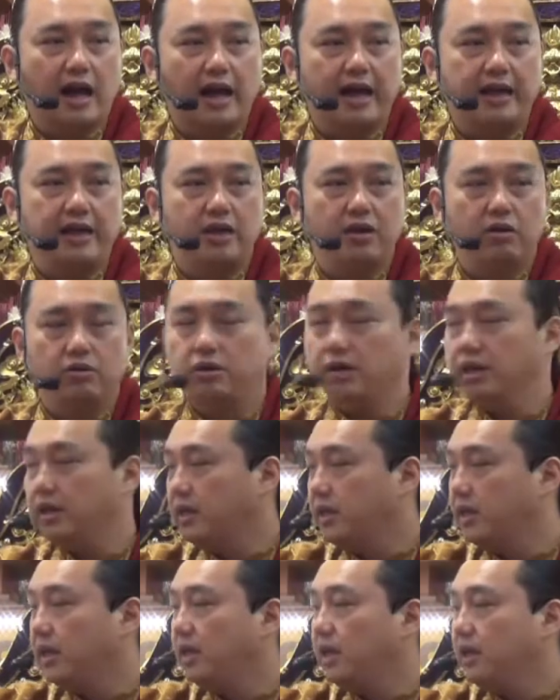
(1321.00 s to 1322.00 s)
idea that
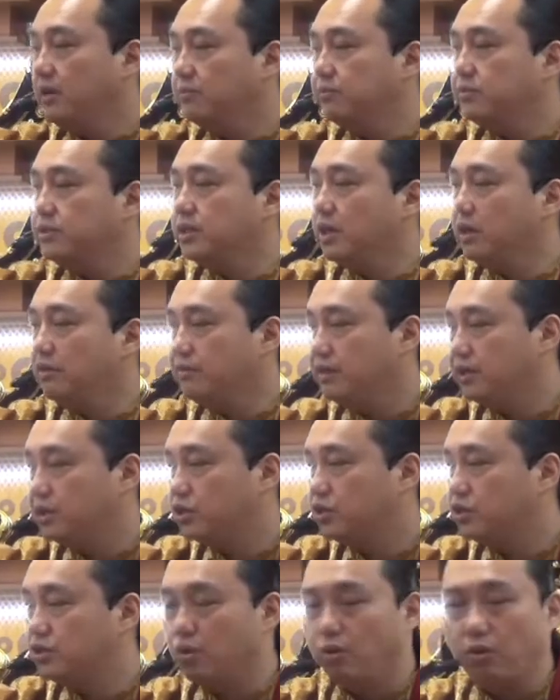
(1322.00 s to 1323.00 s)
he himself is
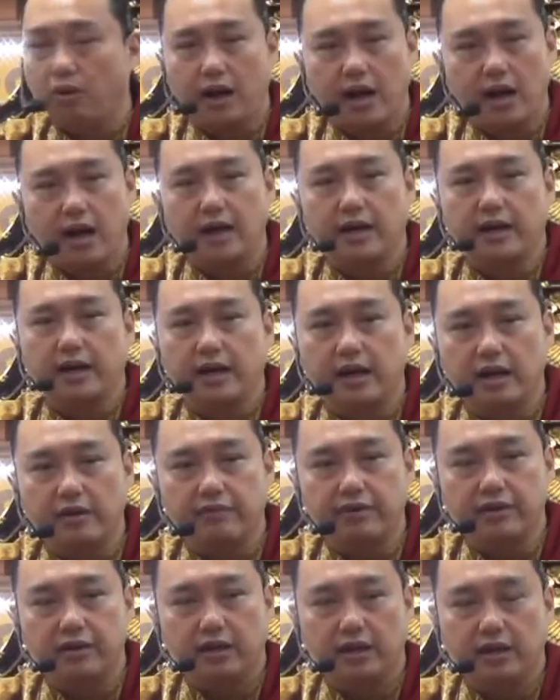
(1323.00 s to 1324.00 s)
so hard and
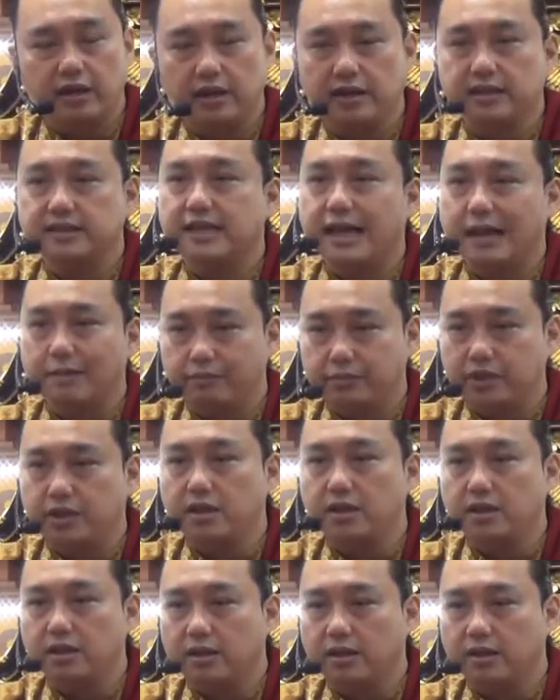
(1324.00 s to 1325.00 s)
everything is
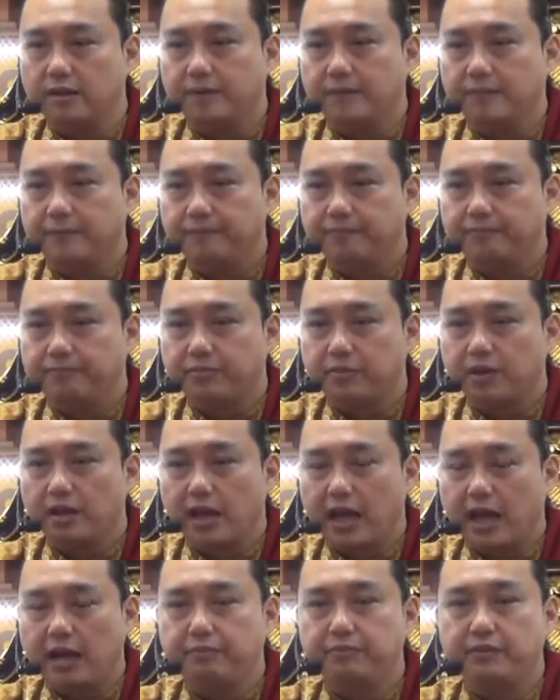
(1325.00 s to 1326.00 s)
empty.
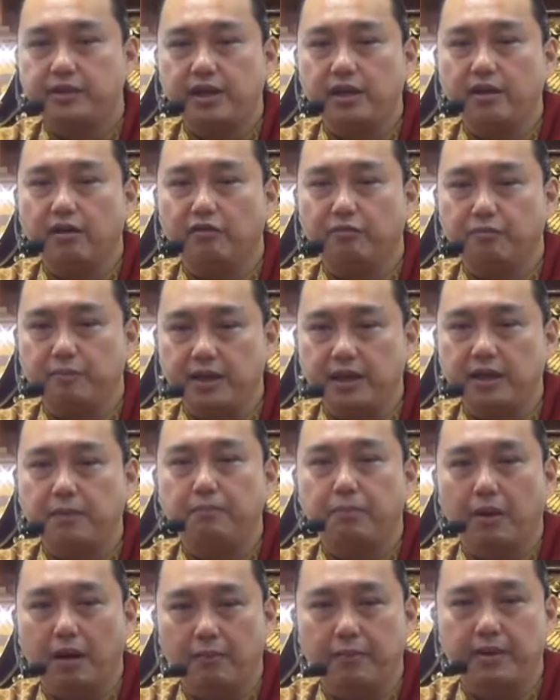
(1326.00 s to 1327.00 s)
Empty of being
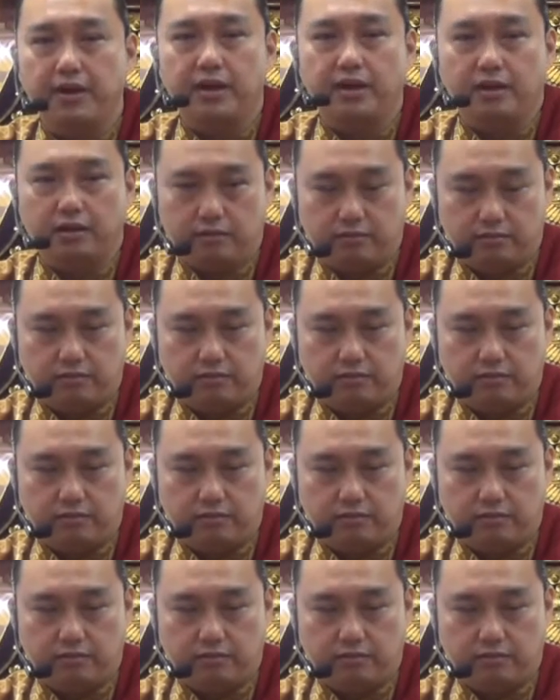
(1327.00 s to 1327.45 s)
permanent.